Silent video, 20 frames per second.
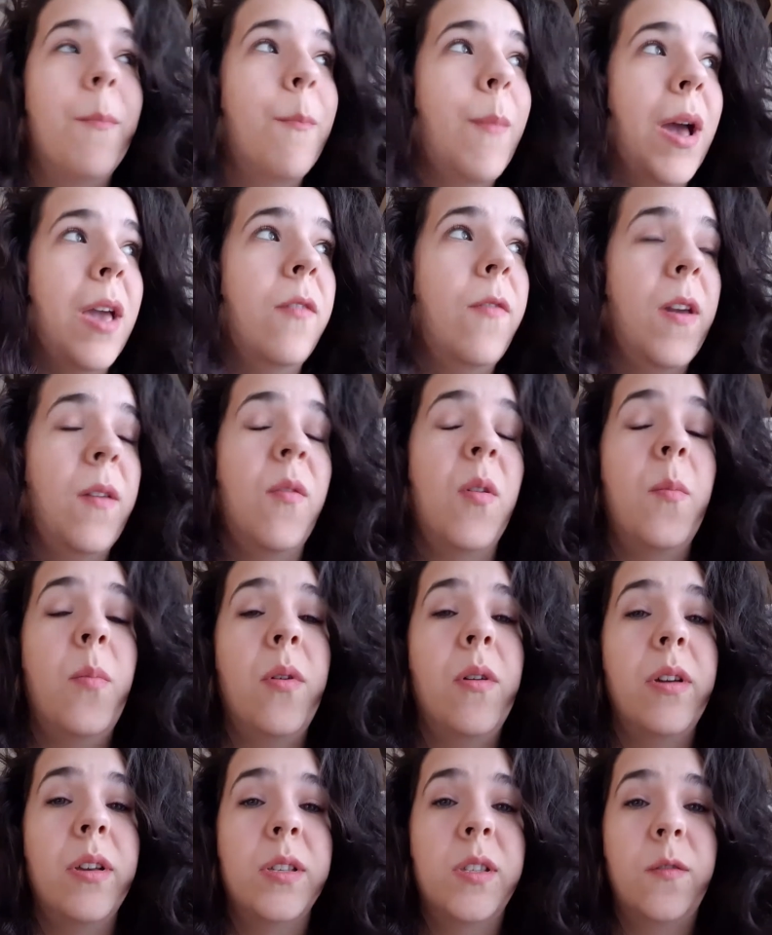My favorite
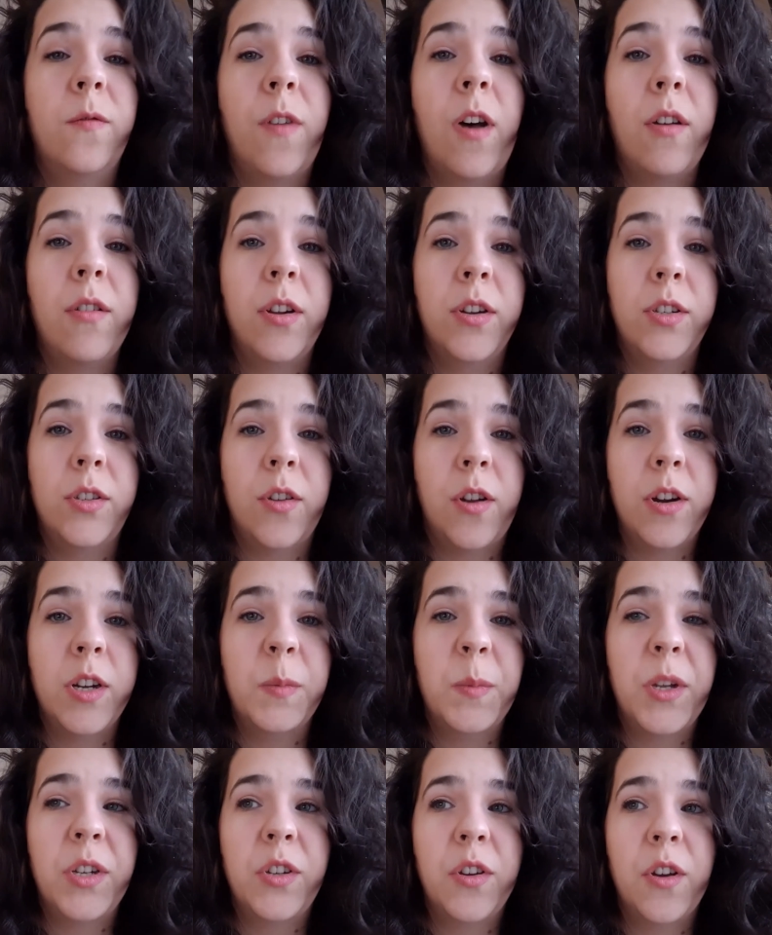book is The Fault in Our Stars
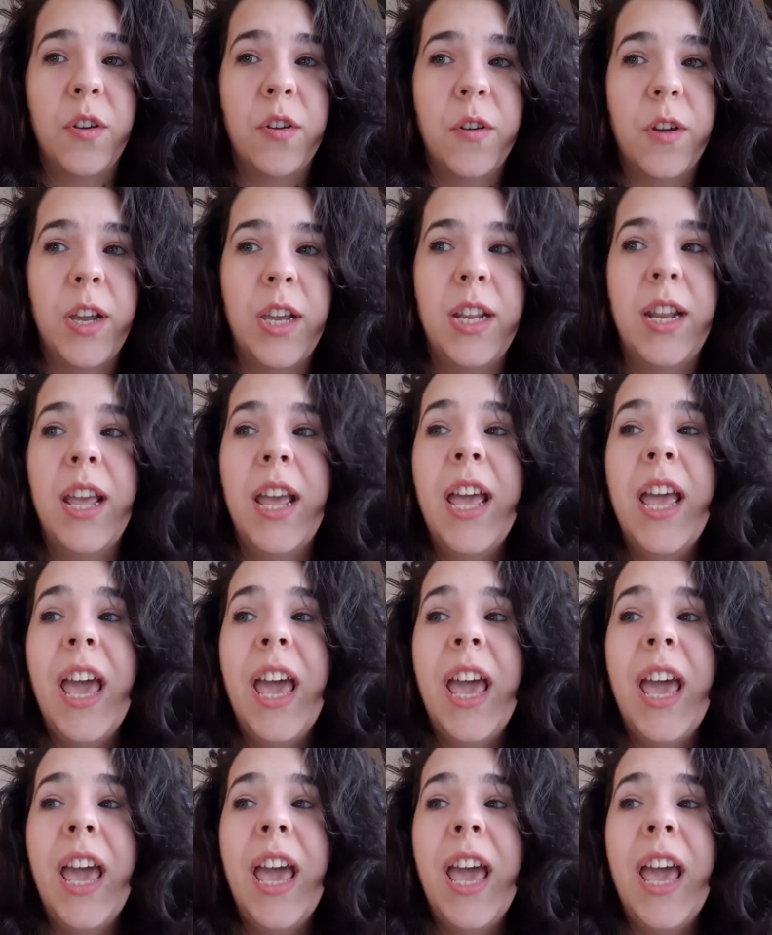by John Green,